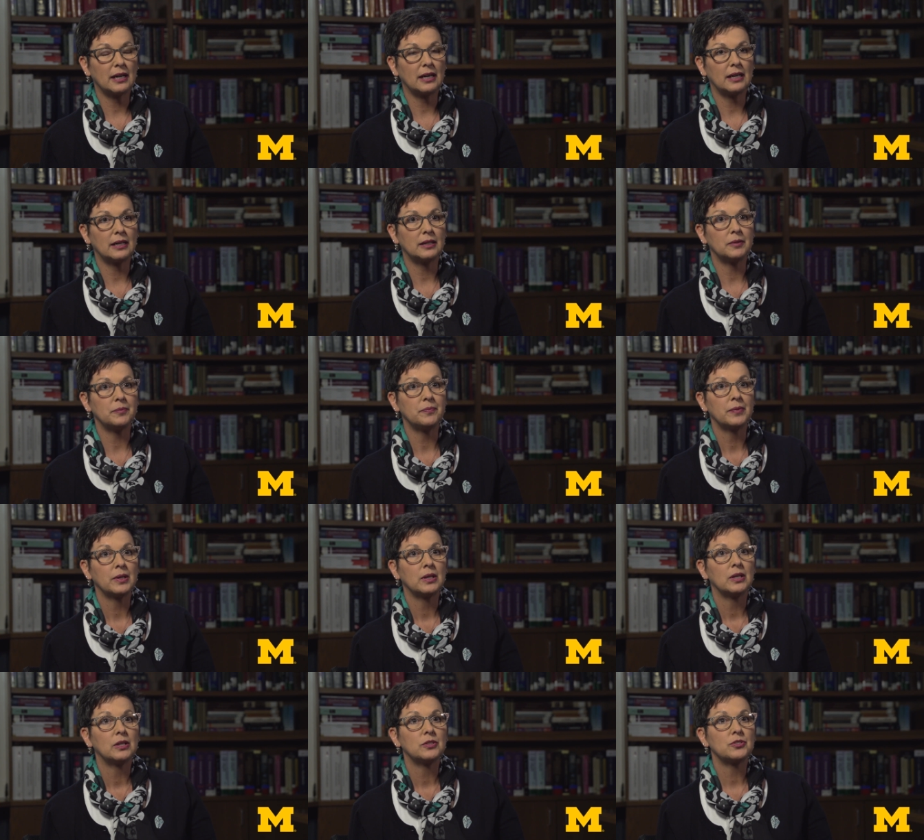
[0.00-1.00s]
Um,
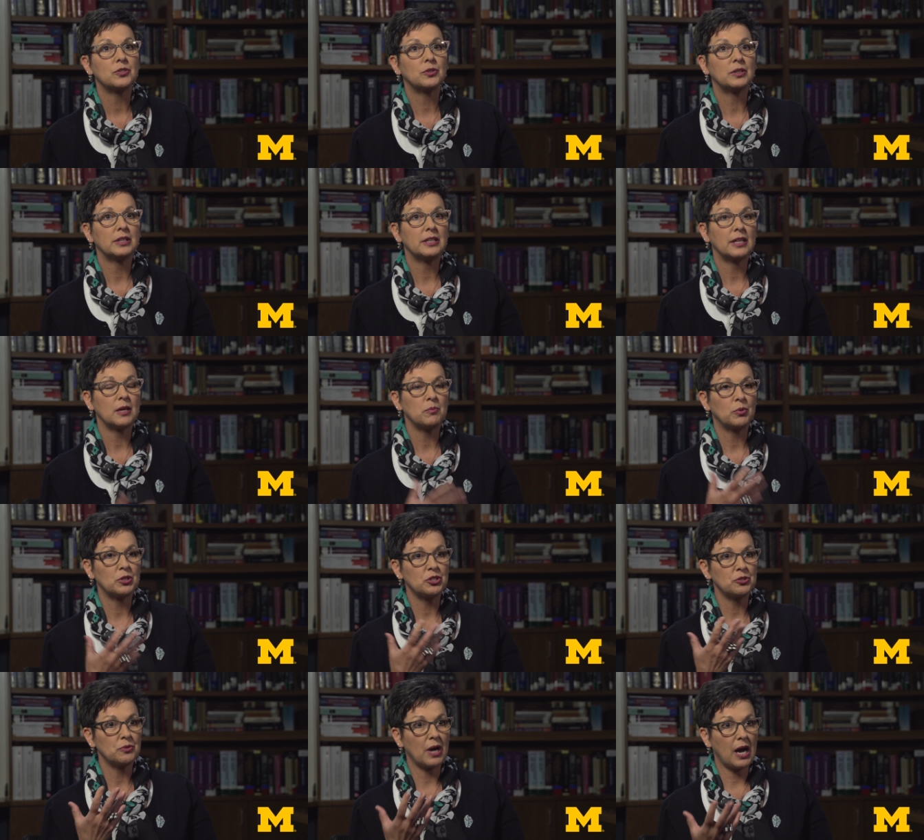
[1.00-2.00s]
certainly, they
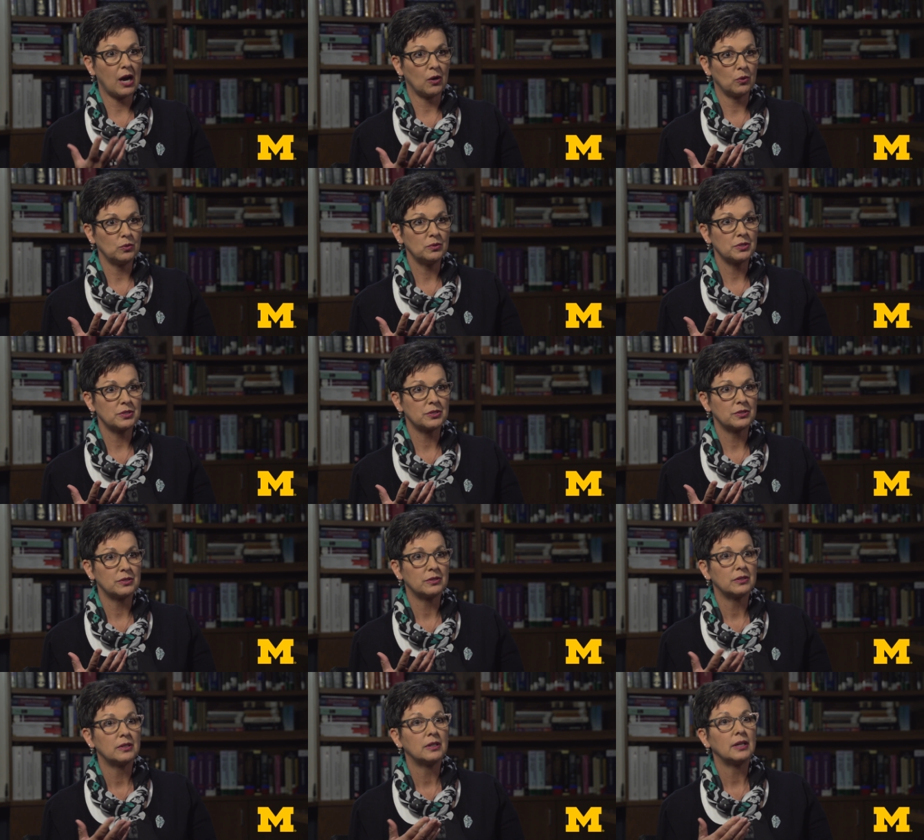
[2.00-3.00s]
put you out,
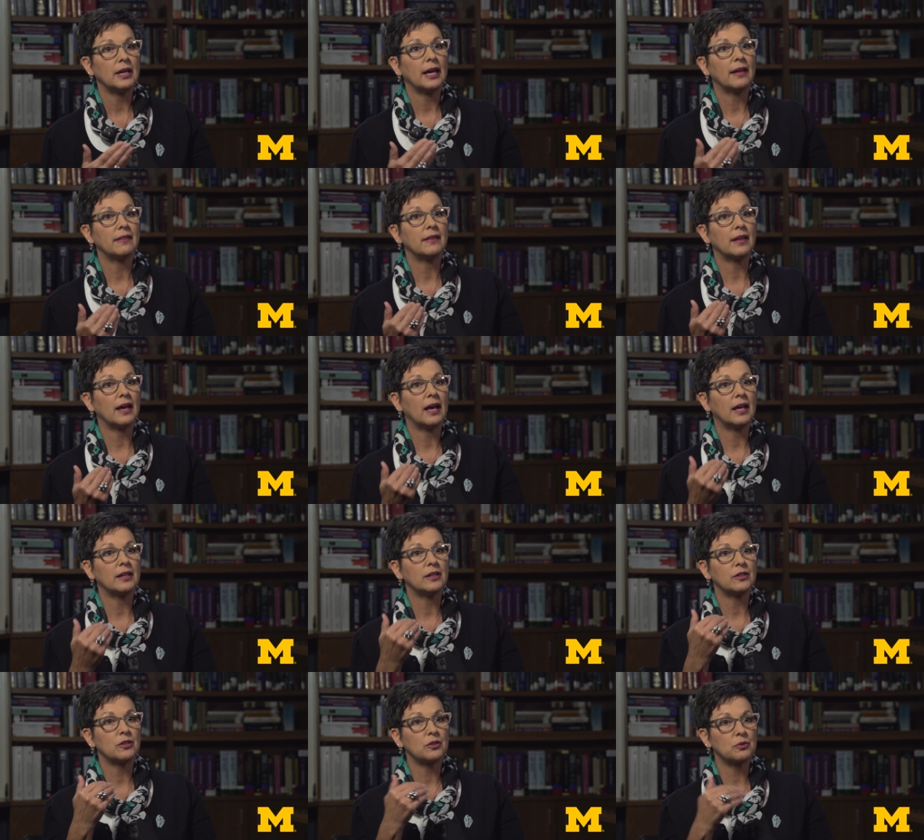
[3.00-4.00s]
and
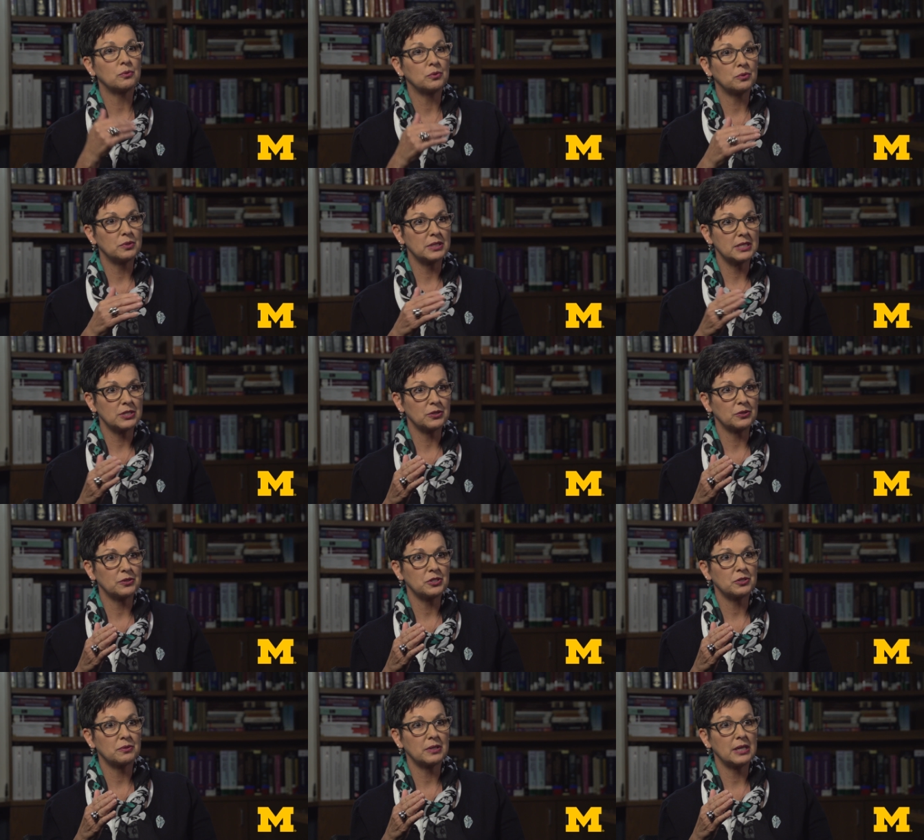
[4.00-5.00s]
then through the
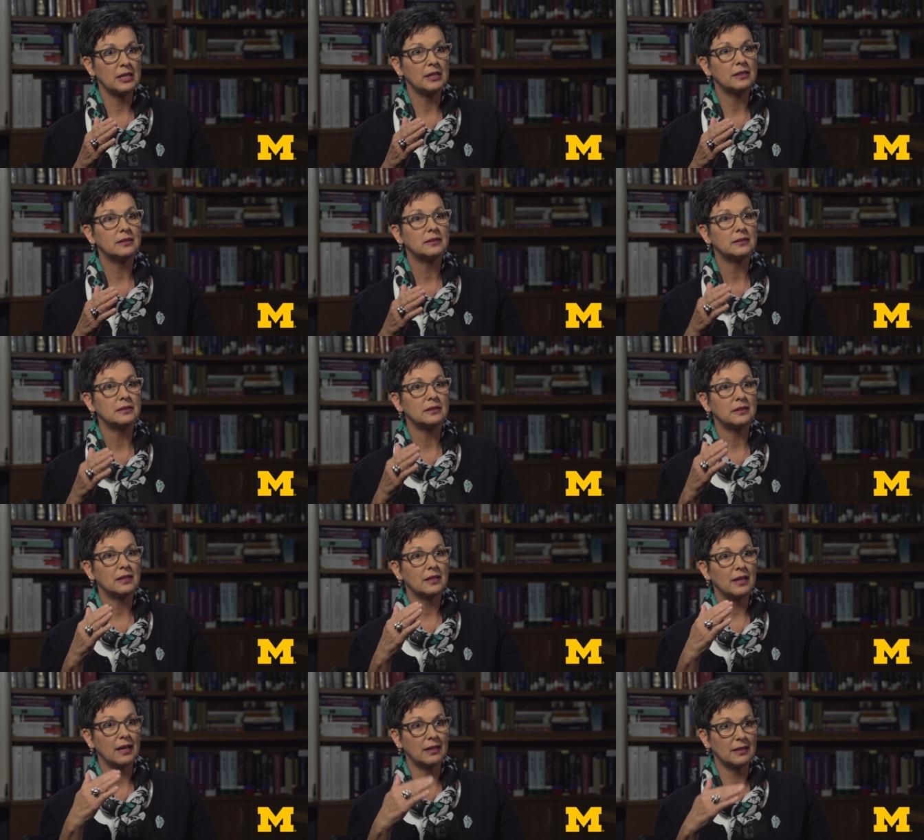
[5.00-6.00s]
surgery,
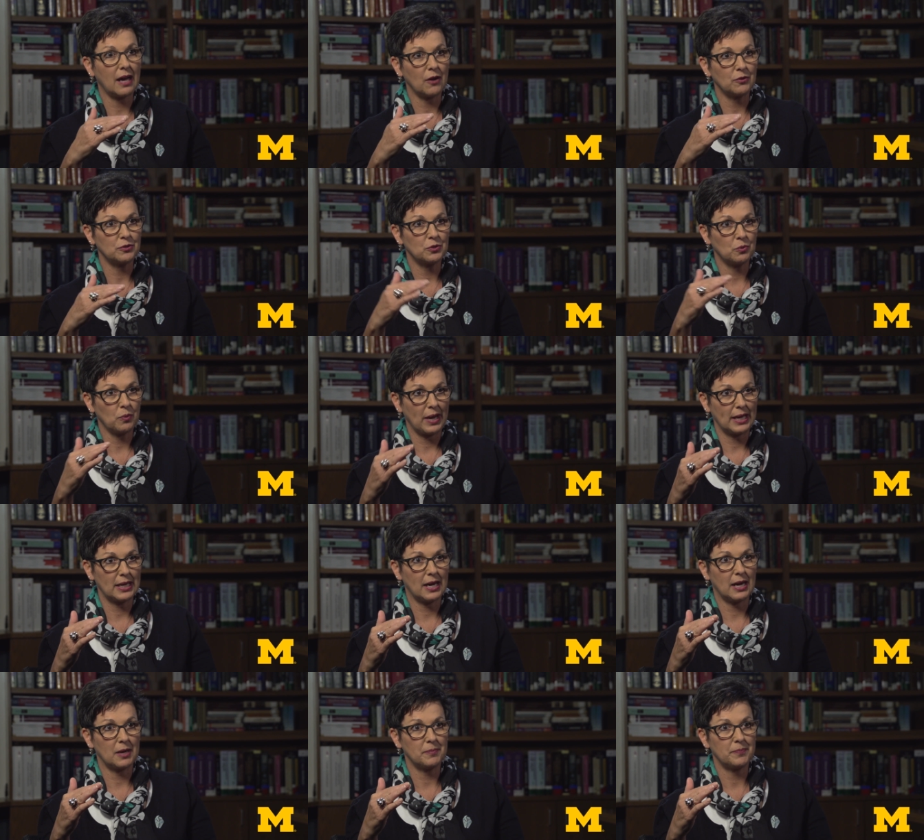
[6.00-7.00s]
they allow you to wake
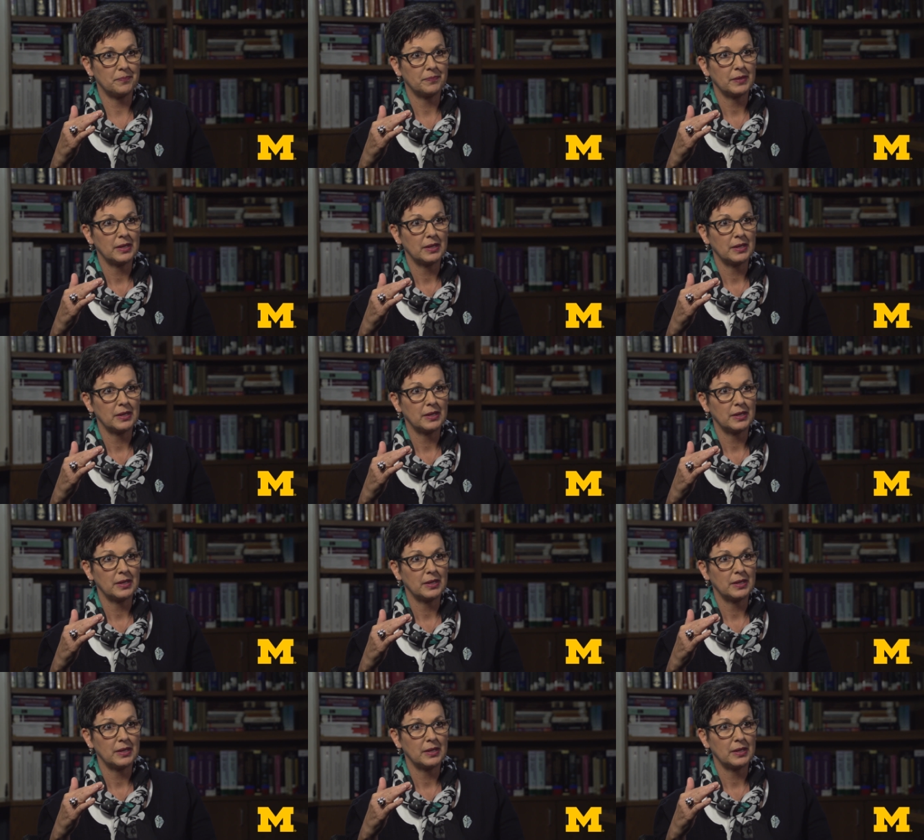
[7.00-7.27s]
up.